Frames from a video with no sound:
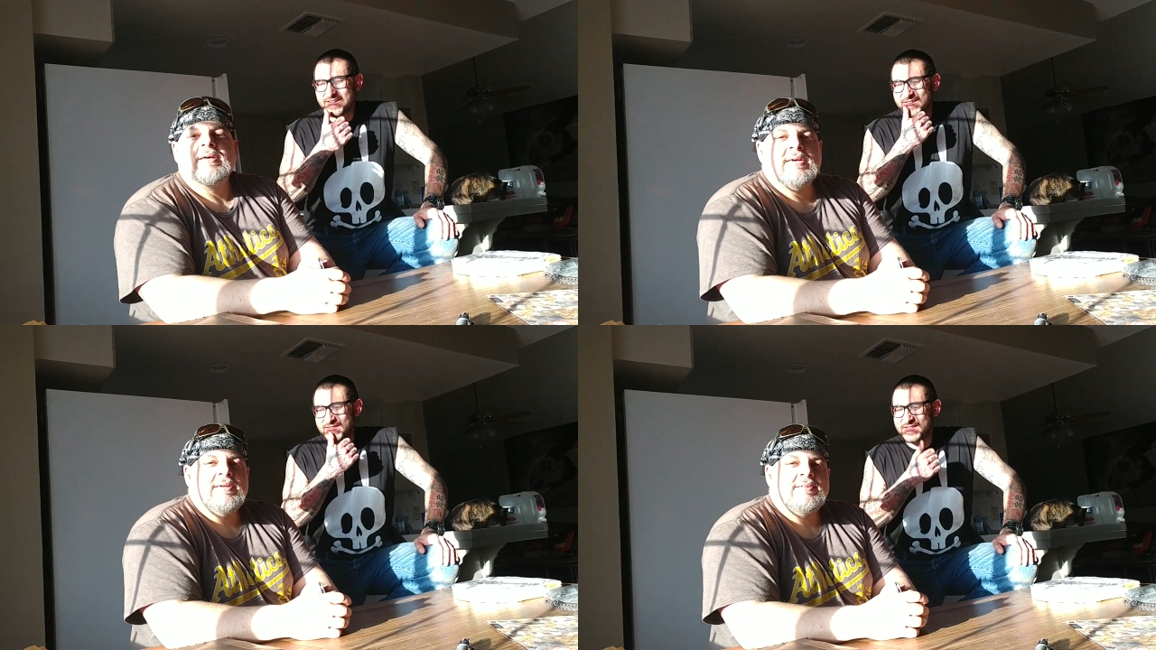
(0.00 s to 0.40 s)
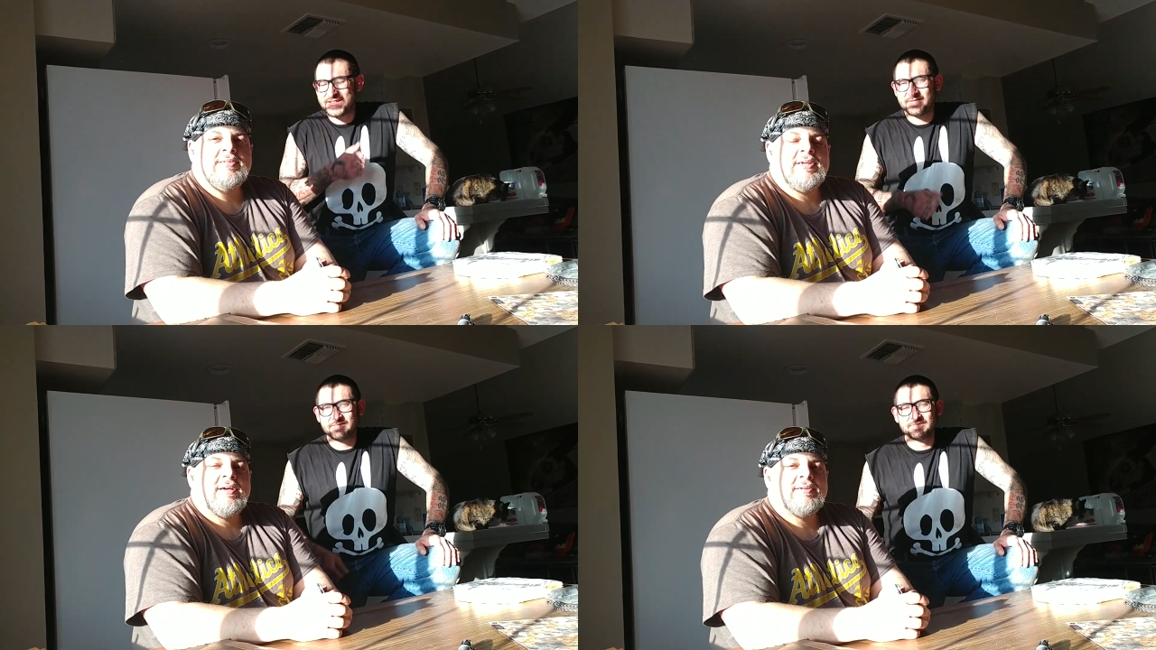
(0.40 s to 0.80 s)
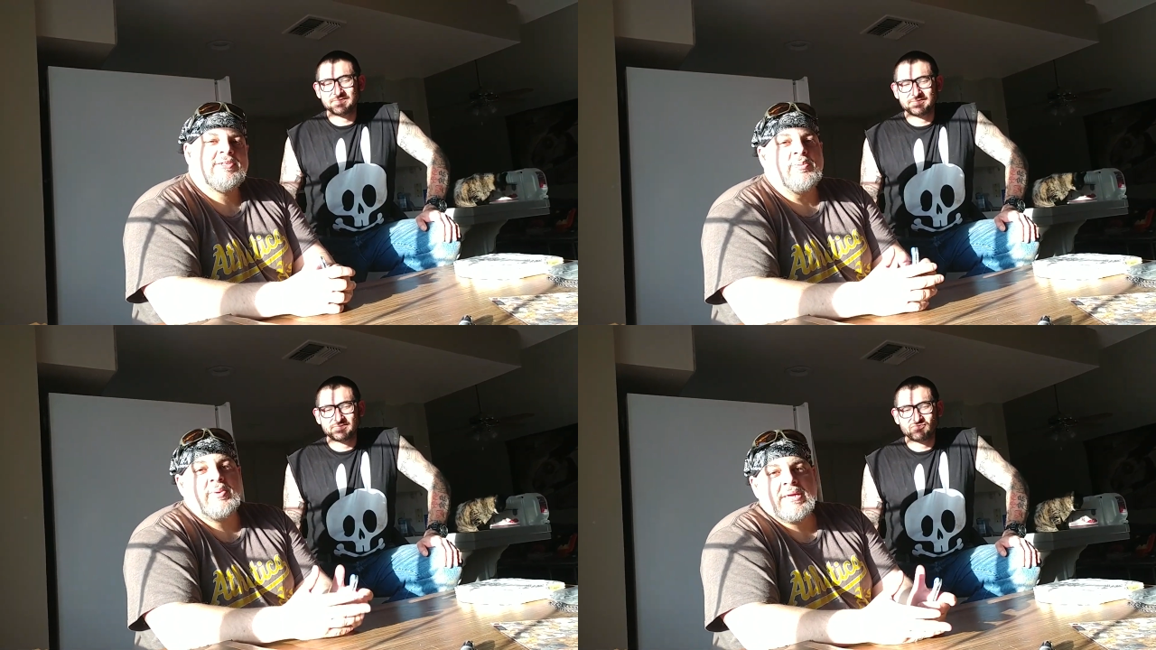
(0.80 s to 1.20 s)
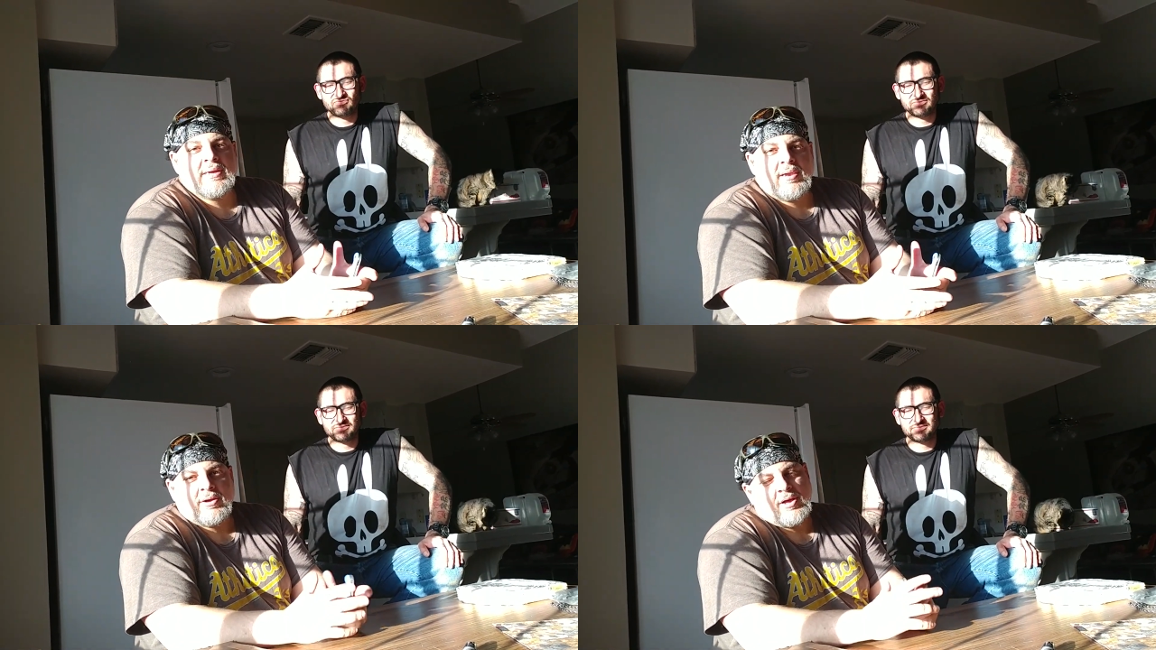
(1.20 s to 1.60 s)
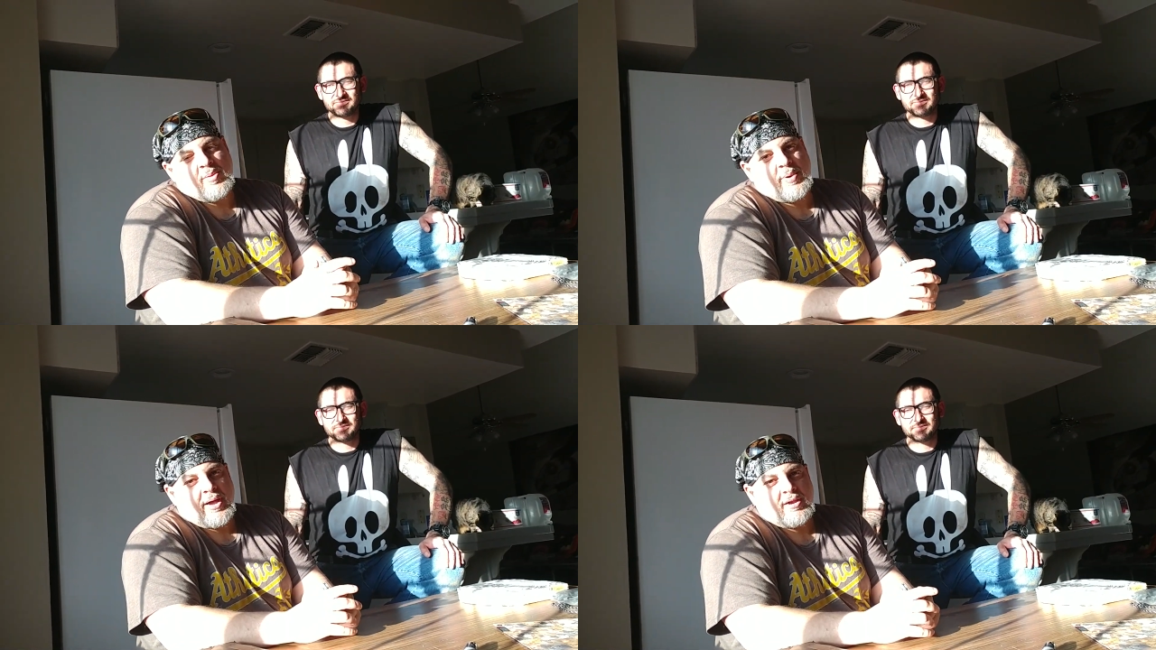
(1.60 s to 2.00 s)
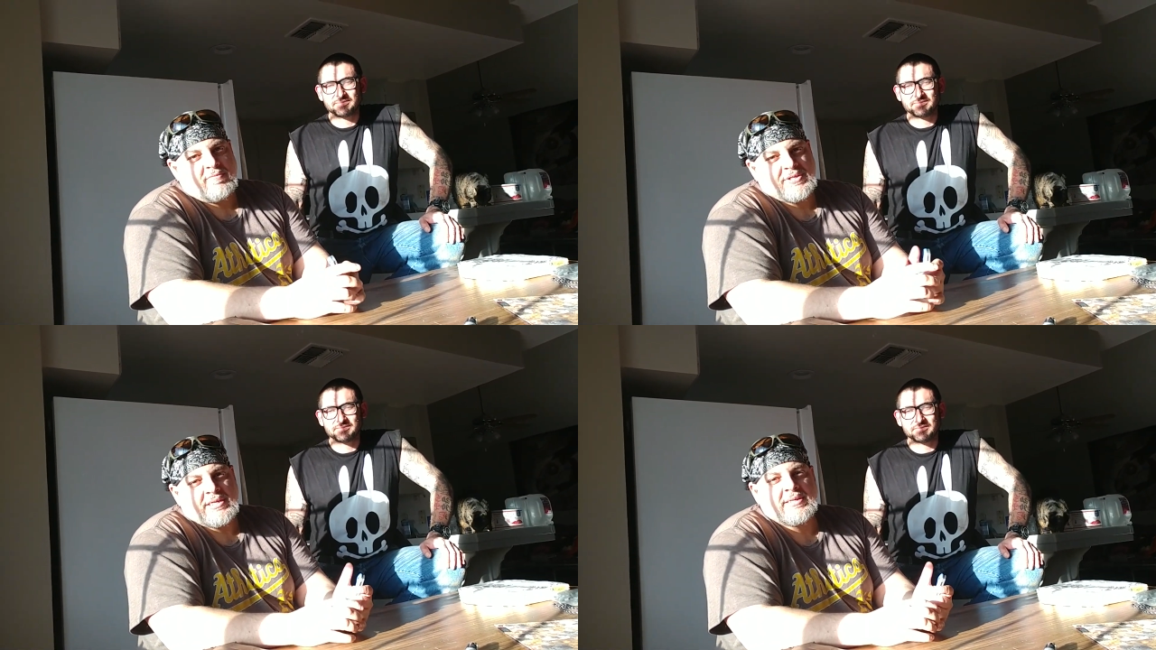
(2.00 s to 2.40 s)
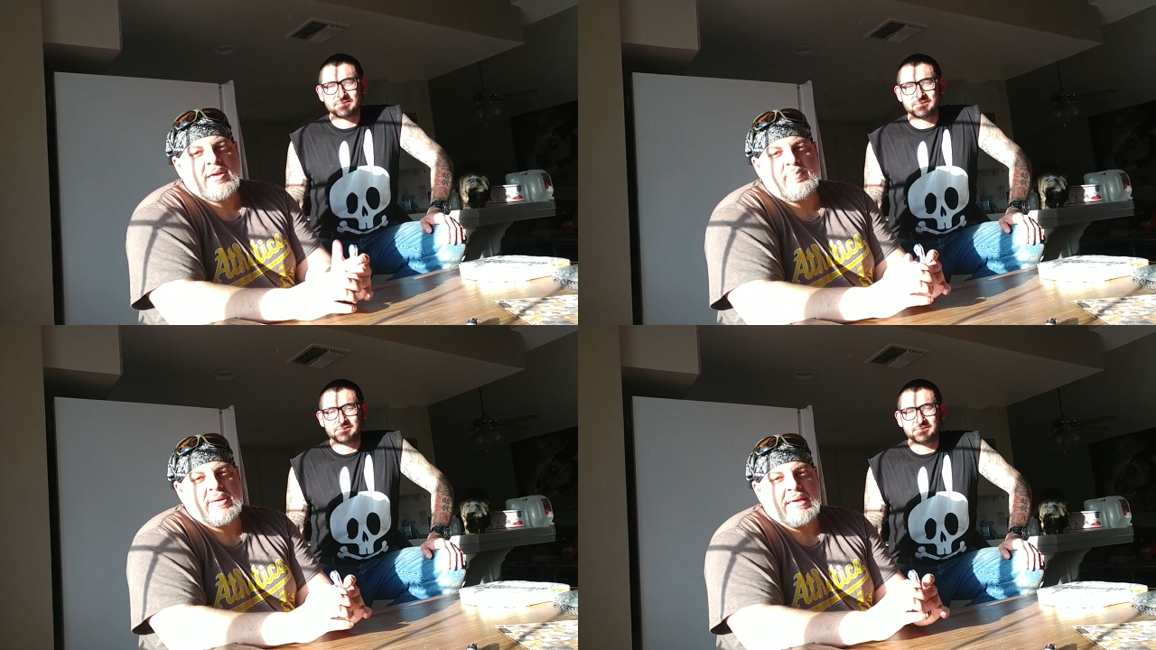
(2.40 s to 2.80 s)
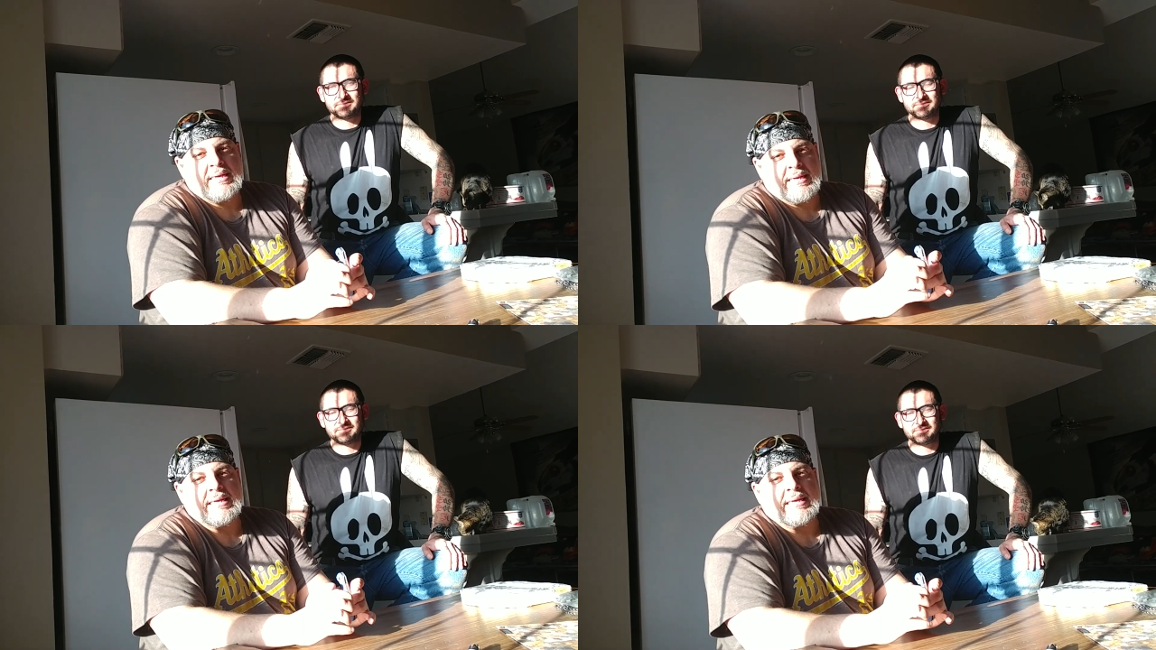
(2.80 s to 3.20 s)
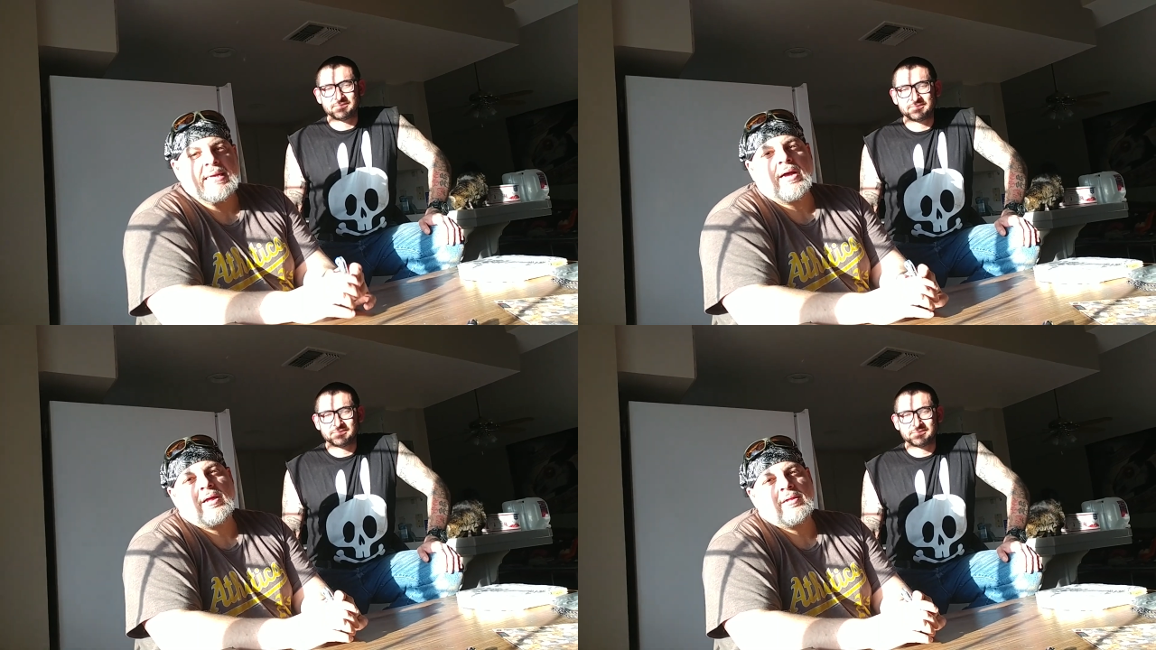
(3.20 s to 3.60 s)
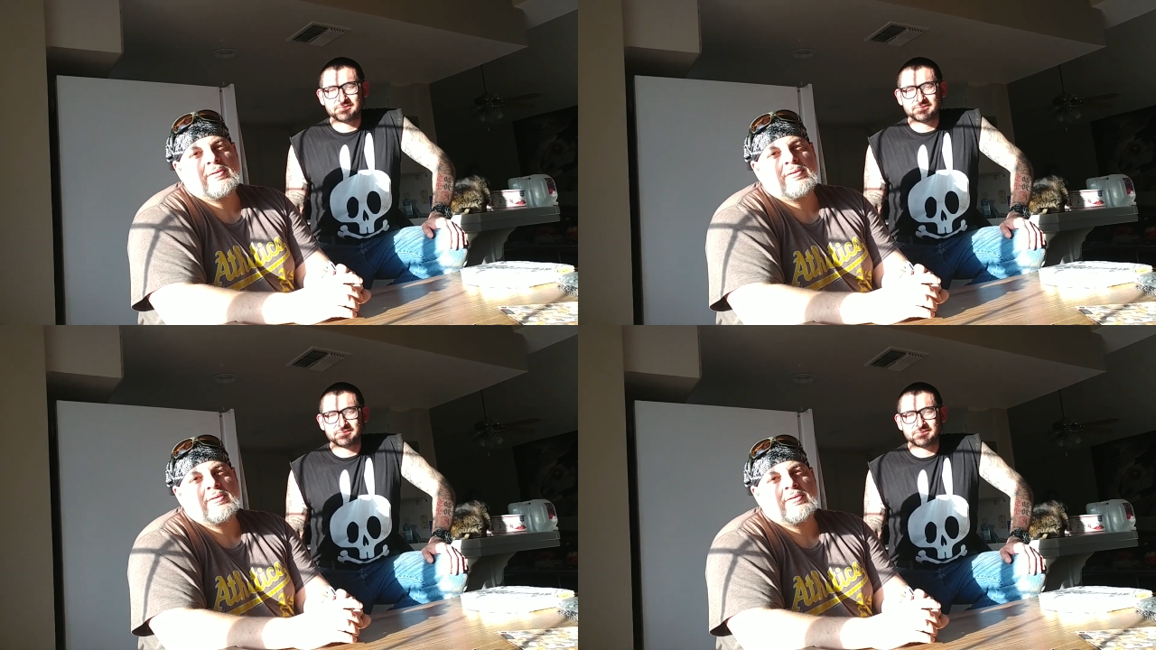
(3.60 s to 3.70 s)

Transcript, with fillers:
Speaker 1: It's uh, Sabeel Combatives, S A B E E L,